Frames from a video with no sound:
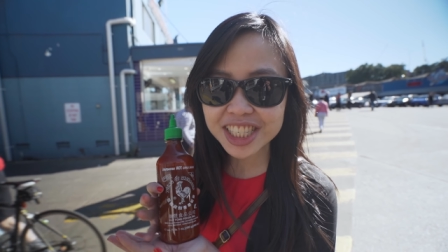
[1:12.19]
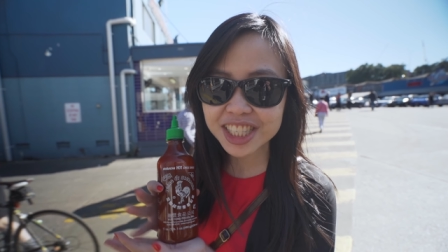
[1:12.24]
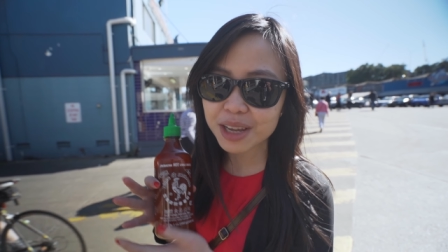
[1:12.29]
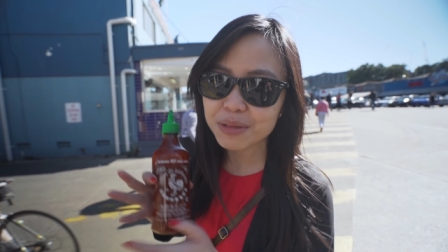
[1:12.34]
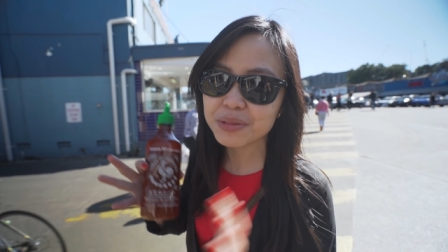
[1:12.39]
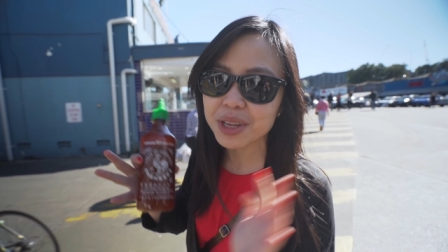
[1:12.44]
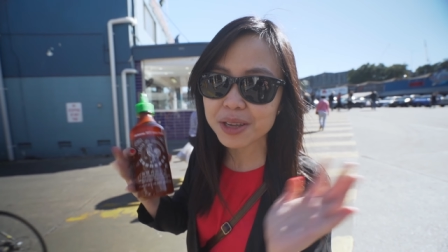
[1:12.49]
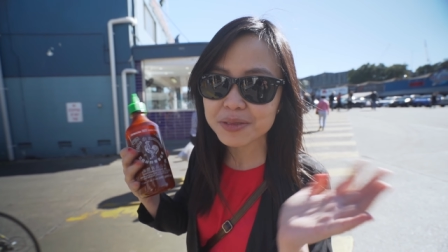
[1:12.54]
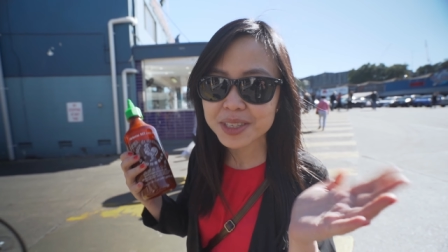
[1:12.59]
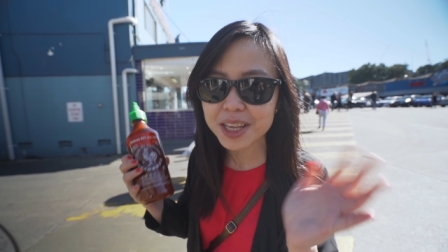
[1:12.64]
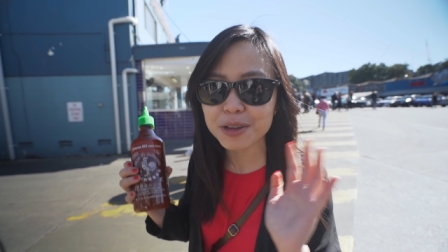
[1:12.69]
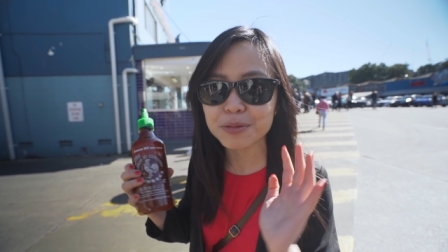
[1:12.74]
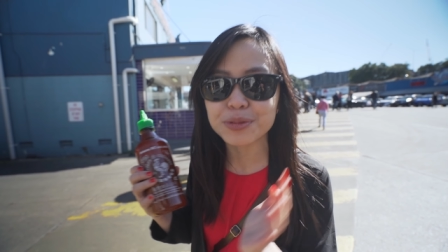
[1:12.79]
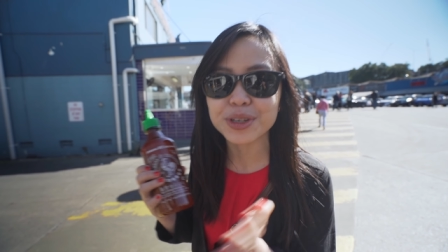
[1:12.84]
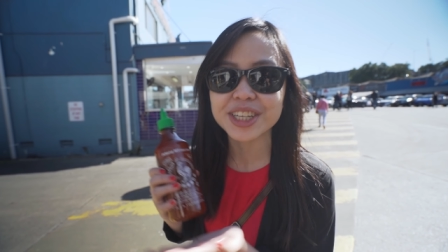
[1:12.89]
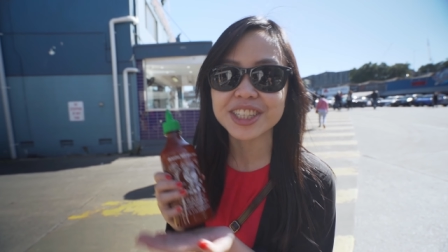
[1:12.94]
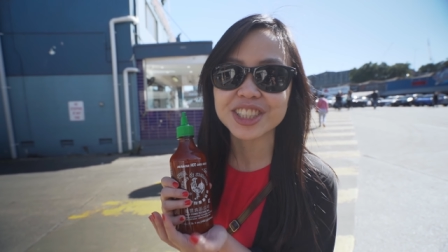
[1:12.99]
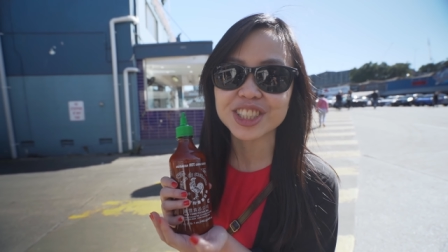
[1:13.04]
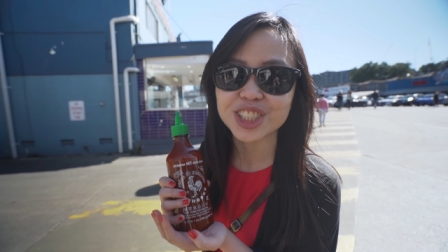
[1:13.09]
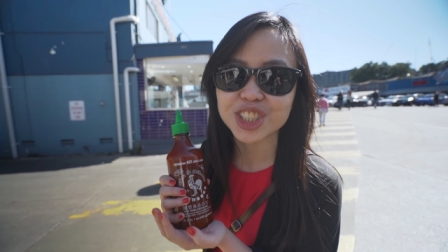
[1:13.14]
Sometimes I
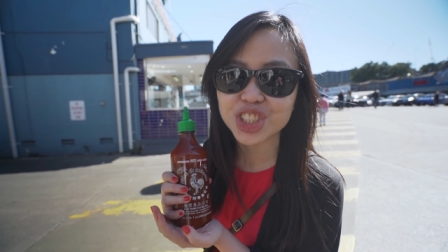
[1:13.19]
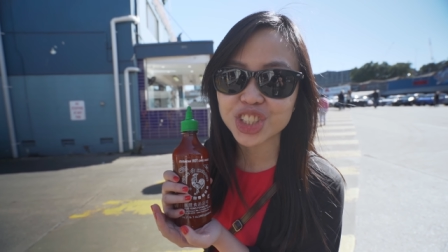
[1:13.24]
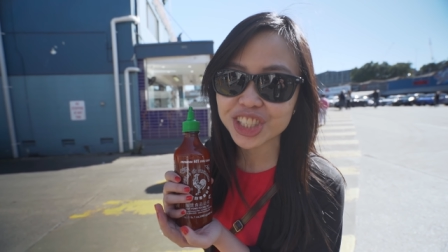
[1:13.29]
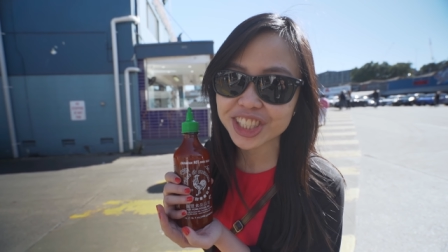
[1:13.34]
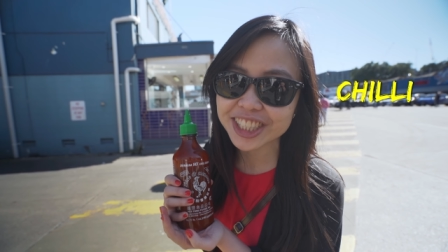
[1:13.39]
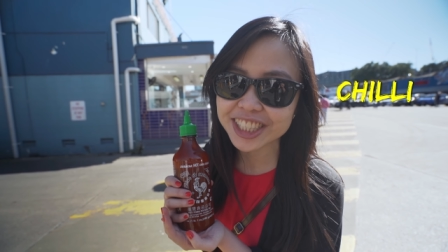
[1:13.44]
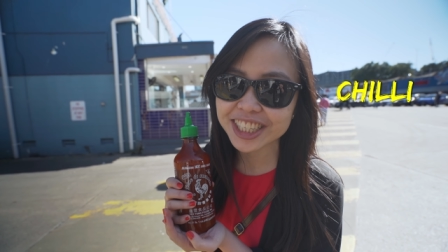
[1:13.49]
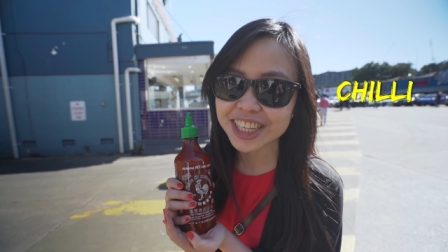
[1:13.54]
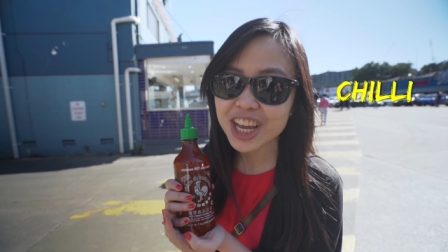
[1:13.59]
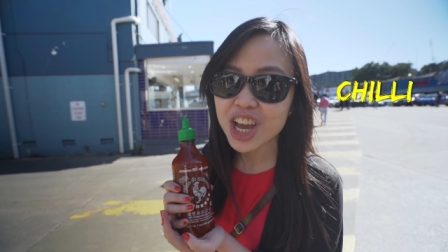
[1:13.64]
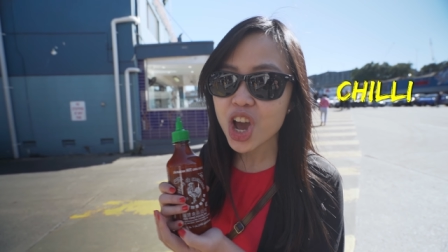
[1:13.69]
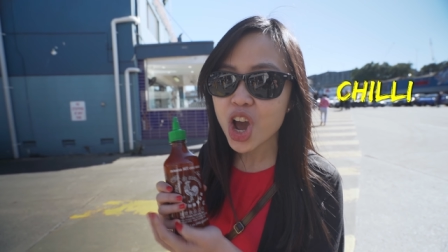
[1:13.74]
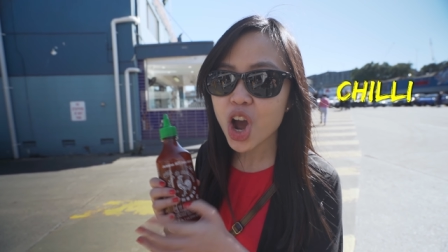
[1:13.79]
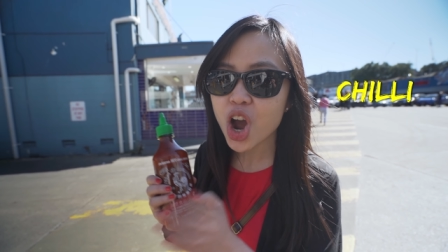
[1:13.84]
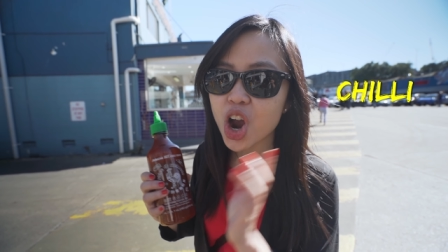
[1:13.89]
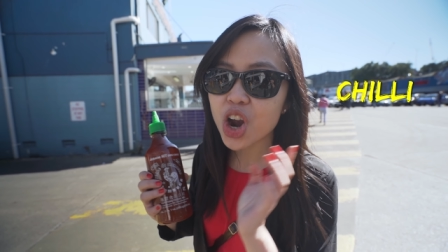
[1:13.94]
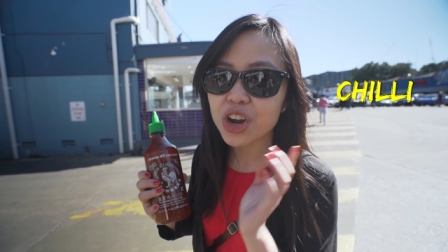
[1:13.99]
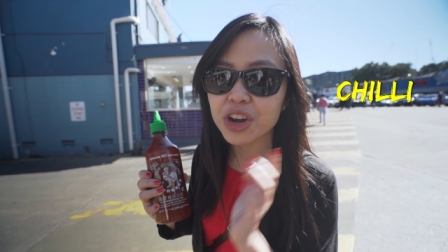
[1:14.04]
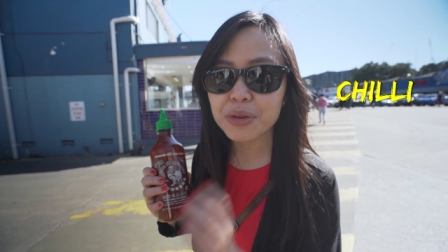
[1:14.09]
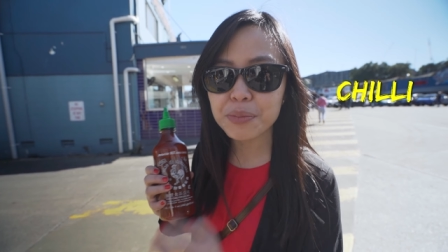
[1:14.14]
bring the chili
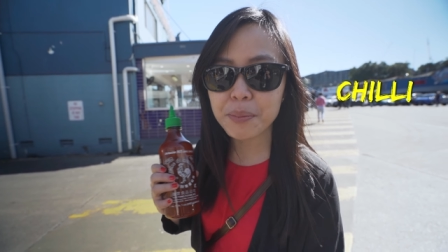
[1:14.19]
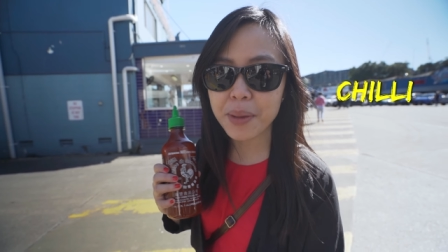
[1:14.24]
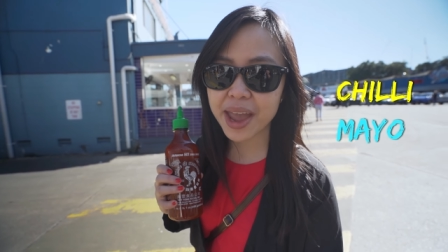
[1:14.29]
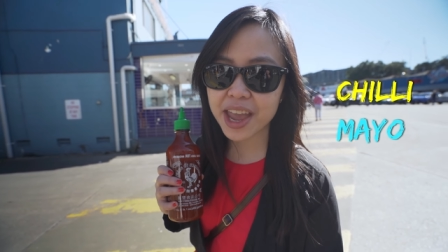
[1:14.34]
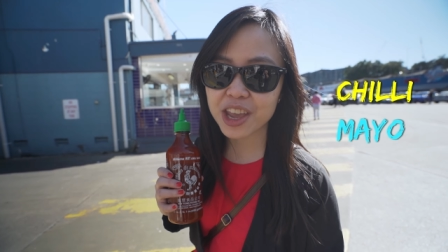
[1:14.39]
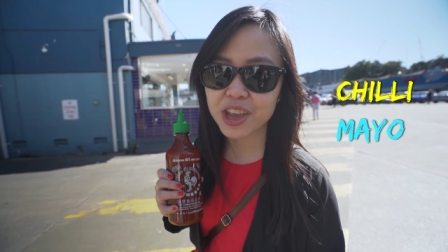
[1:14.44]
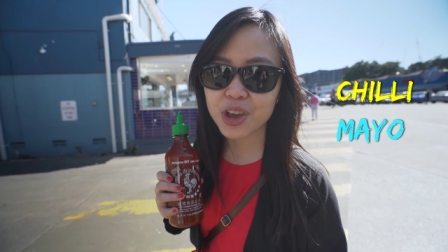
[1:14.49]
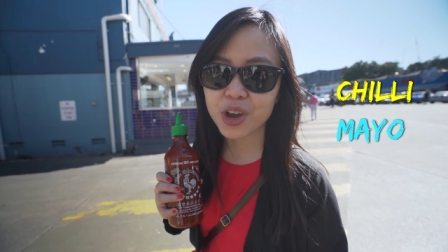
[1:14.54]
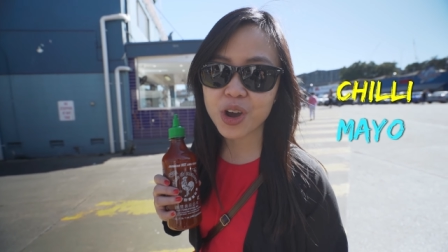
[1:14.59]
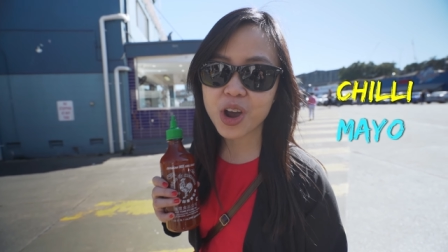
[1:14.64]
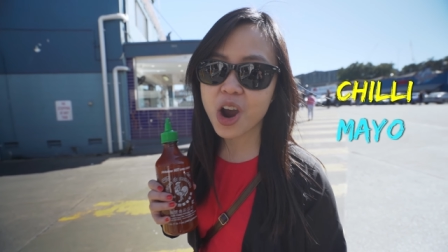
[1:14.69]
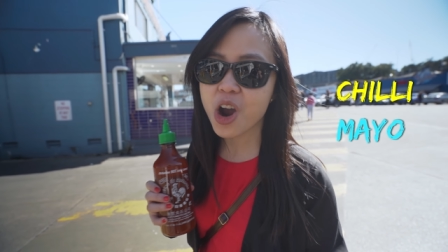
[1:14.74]
or mayo